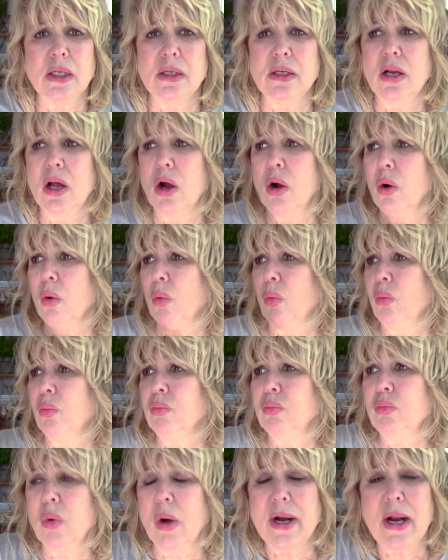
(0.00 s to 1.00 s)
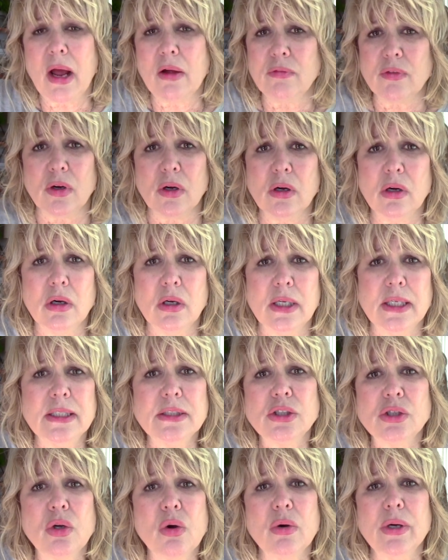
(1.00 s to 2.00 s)
no whatever
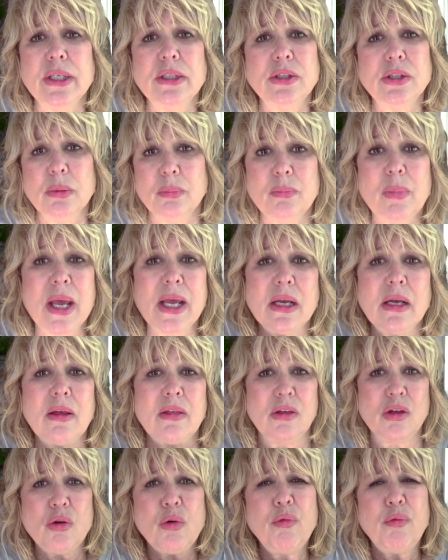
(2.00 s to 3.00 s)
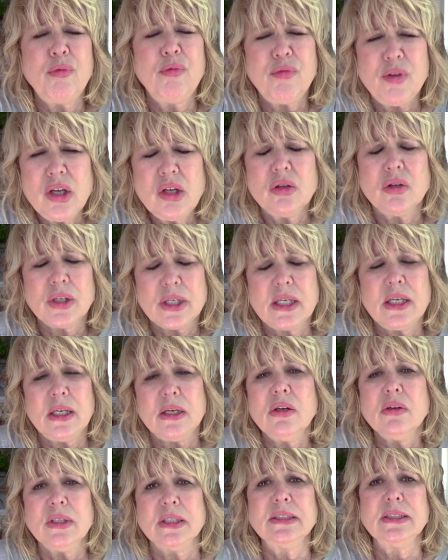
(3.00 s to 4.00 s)
is going to make you feel
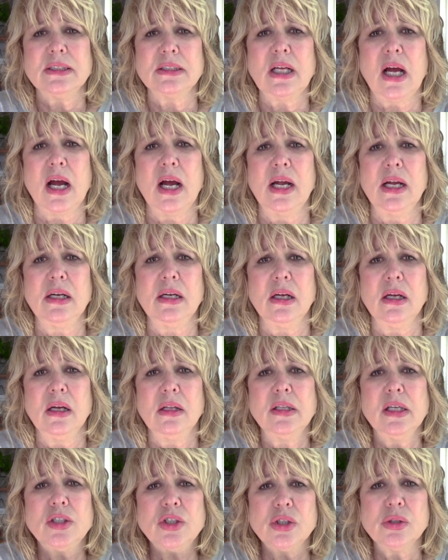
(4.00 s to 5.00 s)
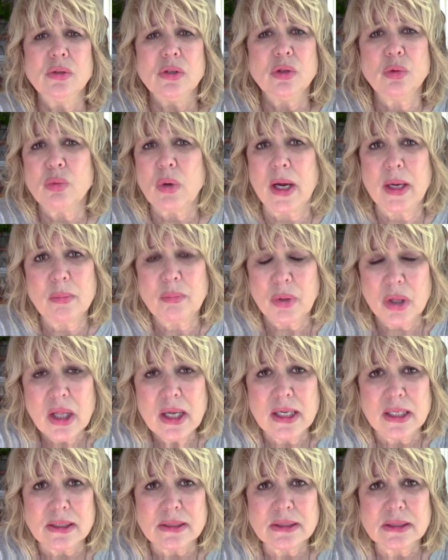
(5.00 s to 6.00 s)
here inside that you're in the right
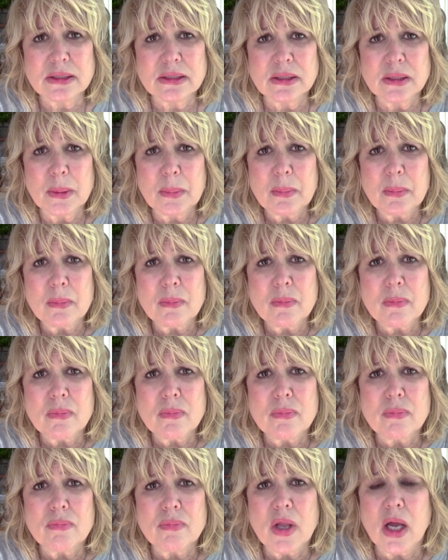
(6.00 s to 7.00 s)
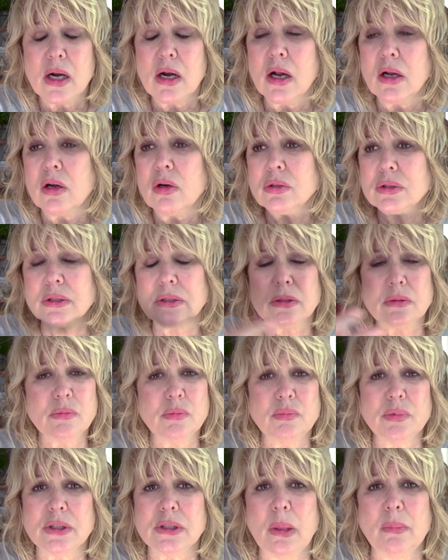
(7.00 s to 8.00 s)
place. And I
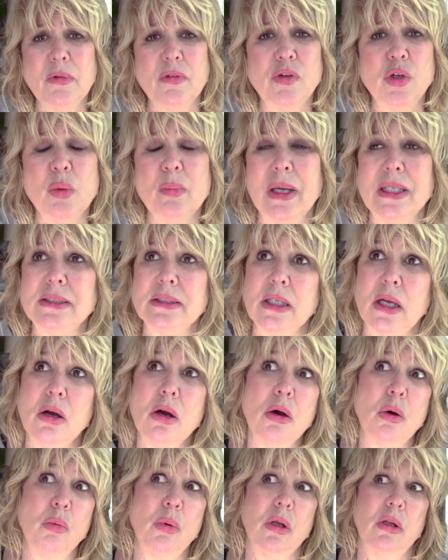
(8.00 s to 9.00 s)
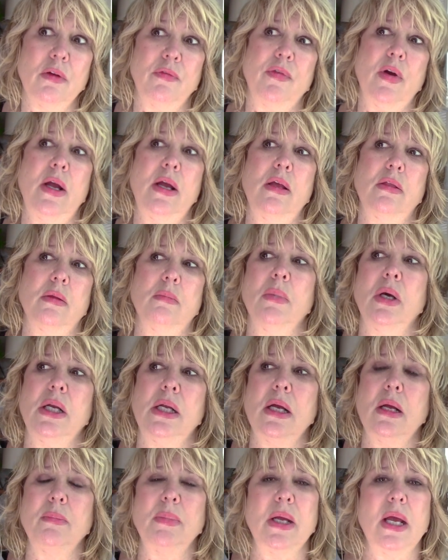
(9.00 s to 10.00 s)
also, some of you may say, oh, well, if I had the
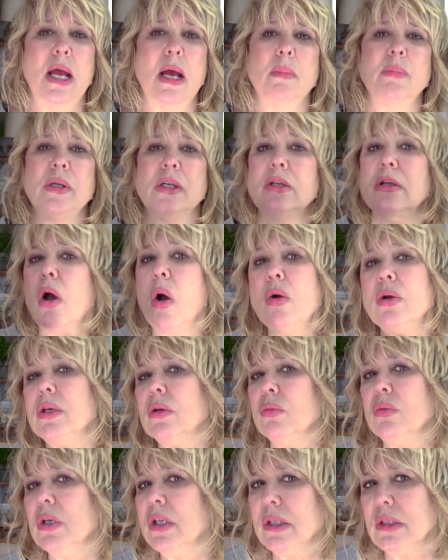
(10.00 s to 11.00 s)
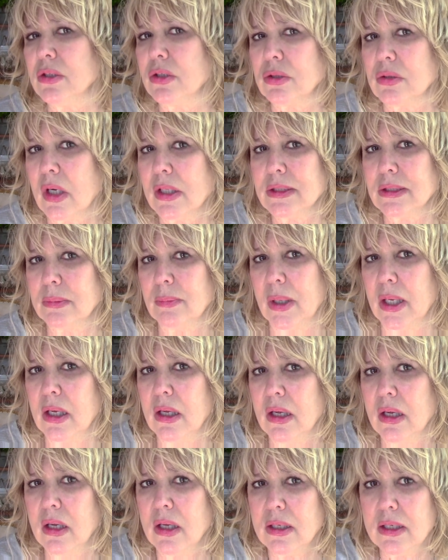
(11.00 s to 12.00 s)
money, I'd be happy. No, you wouldn't, trust me.
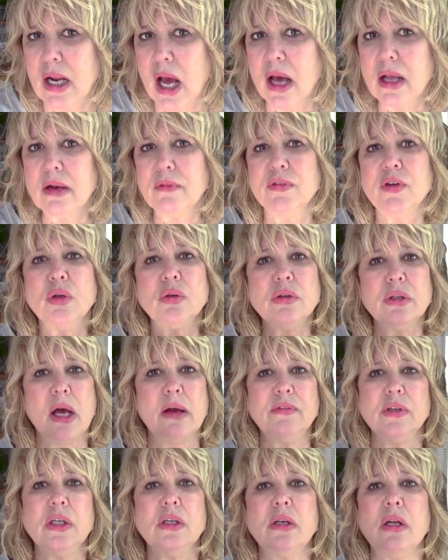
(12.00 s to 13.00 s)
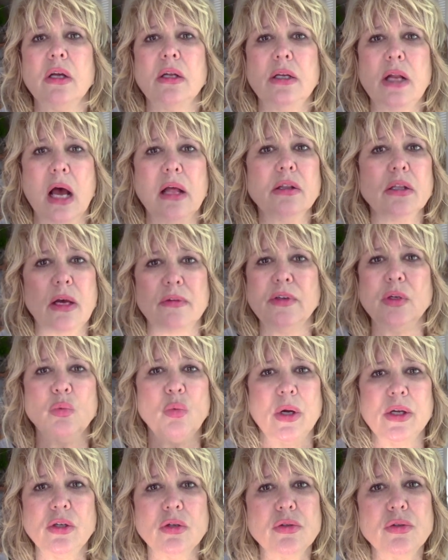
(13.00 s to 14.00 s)
Not if you're loving, not loving
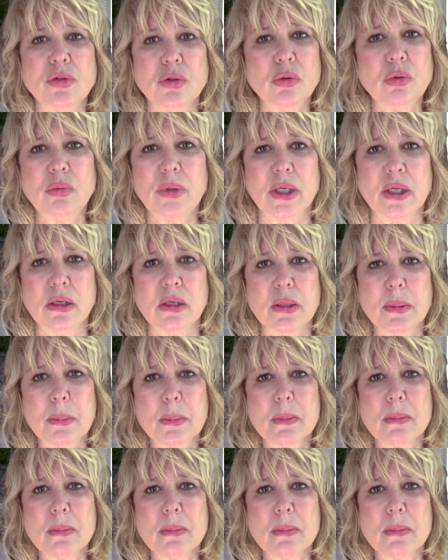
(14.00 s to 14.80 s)
what you're doing.